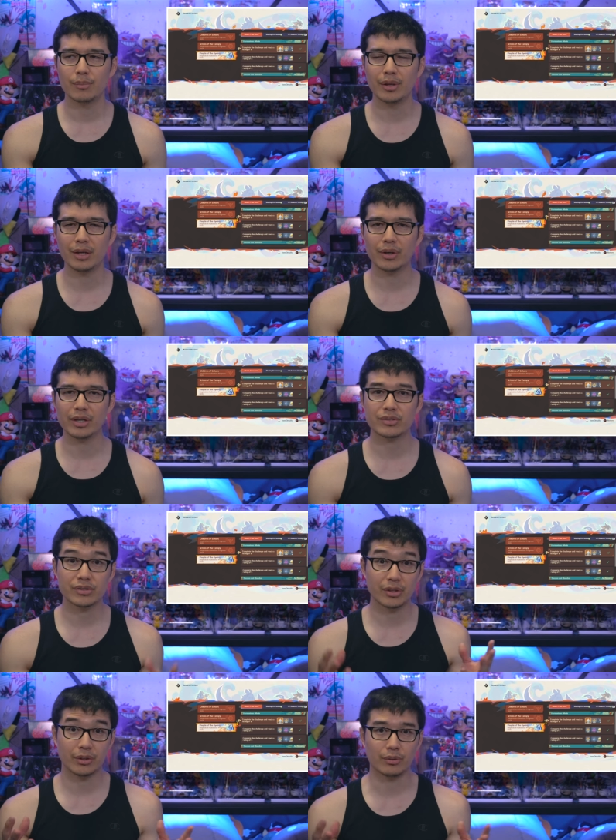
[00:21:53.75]
But anyway,
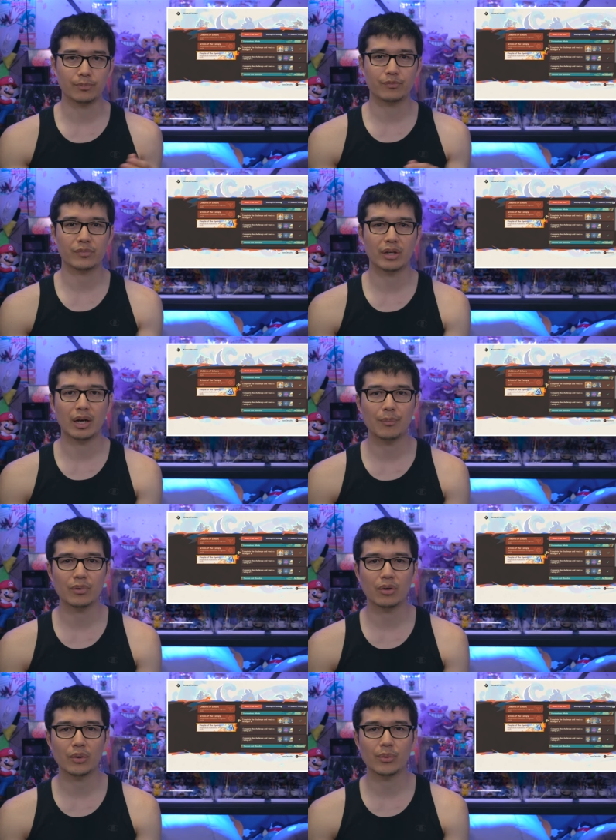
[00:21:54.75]
so I'm
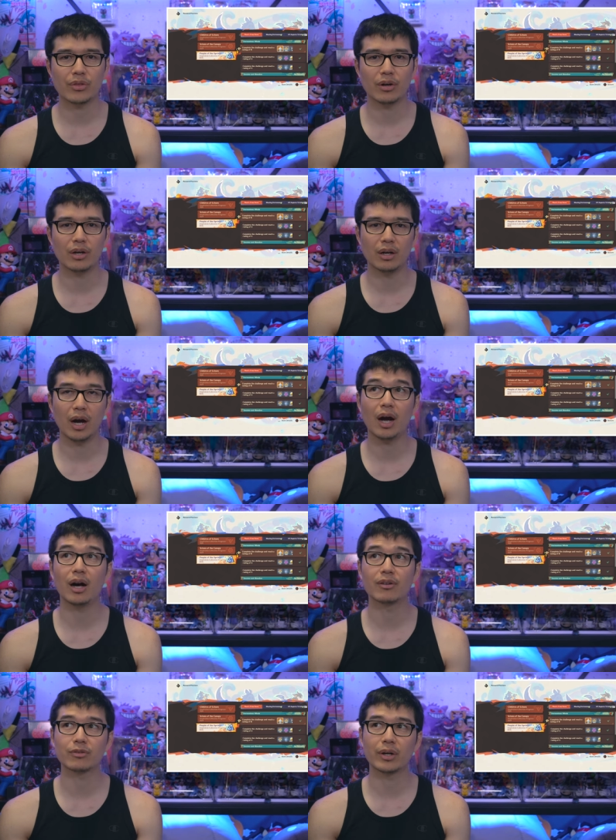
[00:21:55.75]
going with uh,
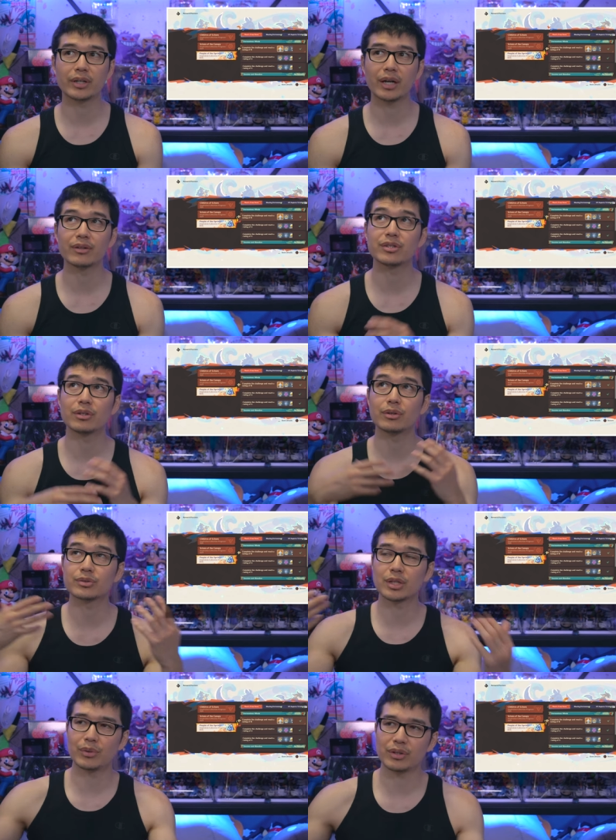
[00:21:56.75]
AHA for right now until
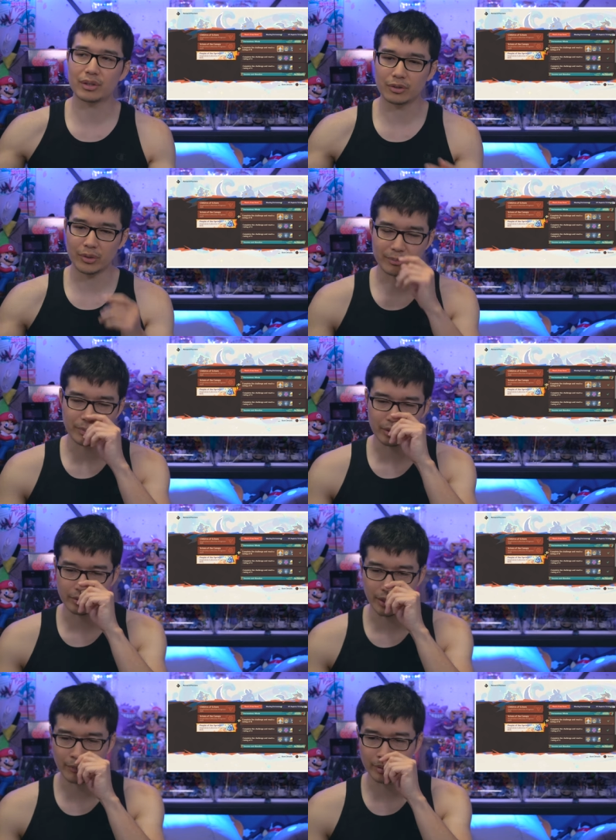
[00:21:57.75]
someone can correct me on
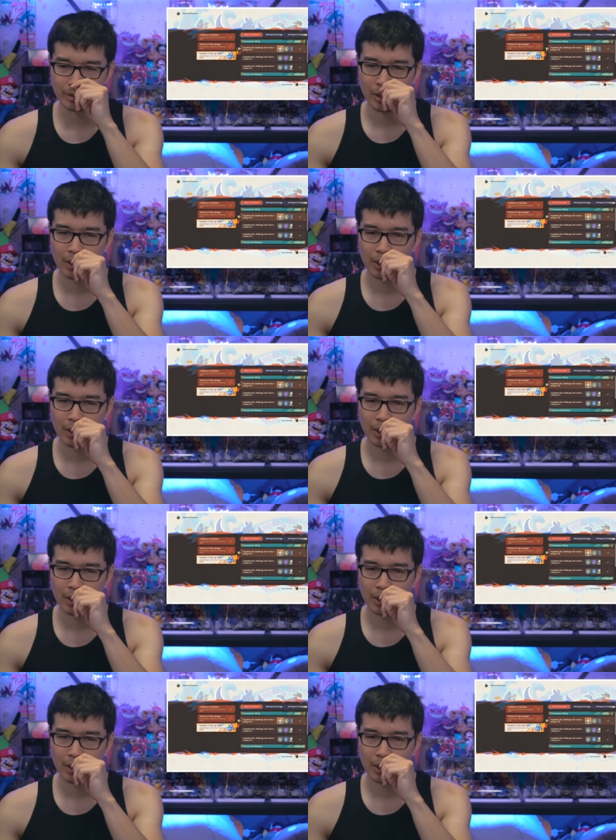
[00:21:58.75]
that one.